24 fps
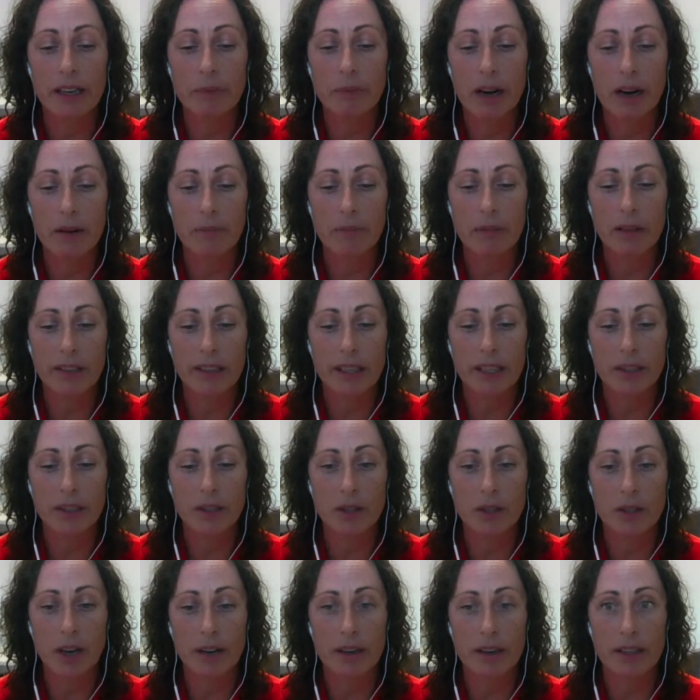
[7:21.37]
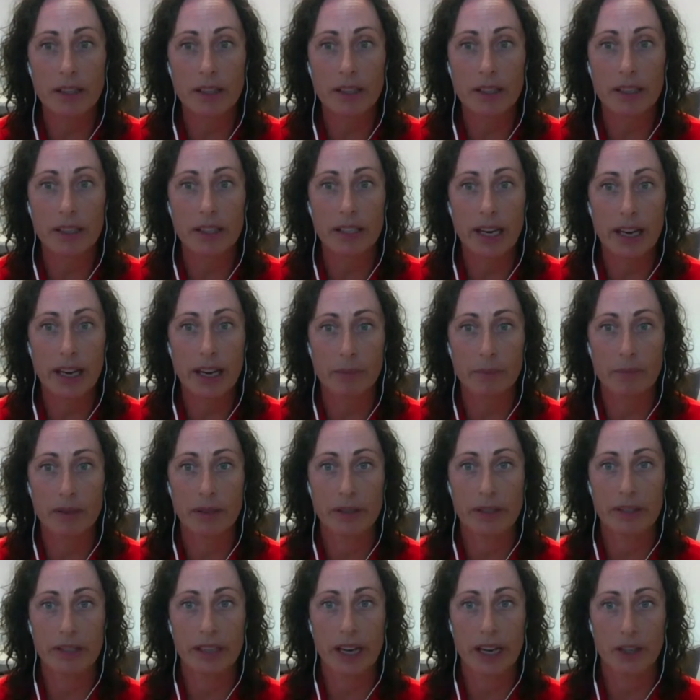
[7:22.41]
public is starting to take
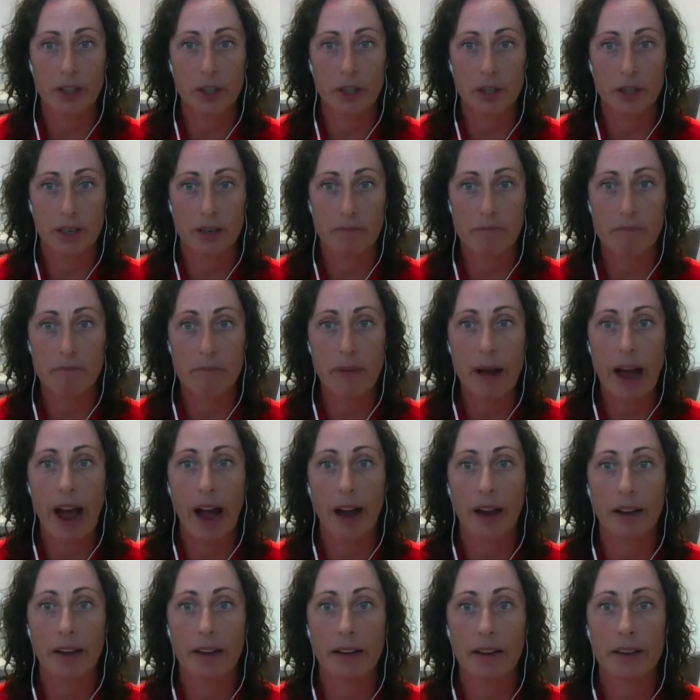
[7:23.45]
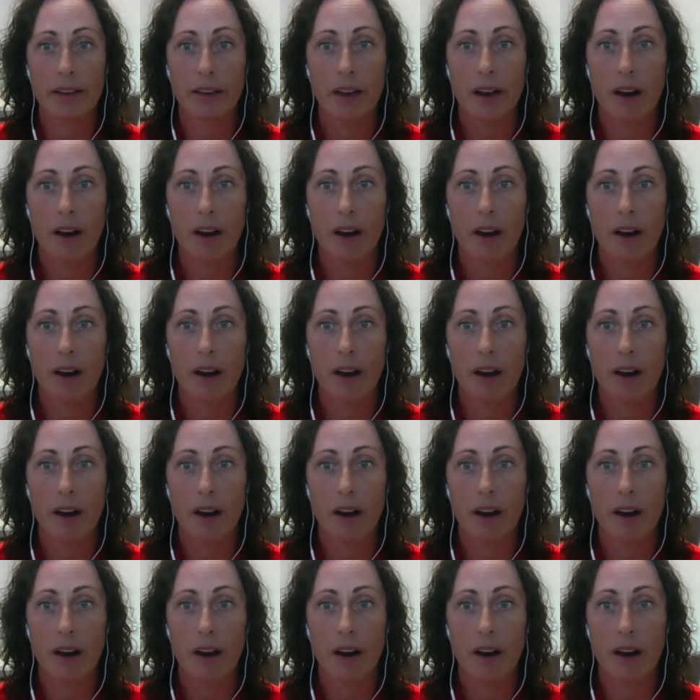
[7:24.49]
possession back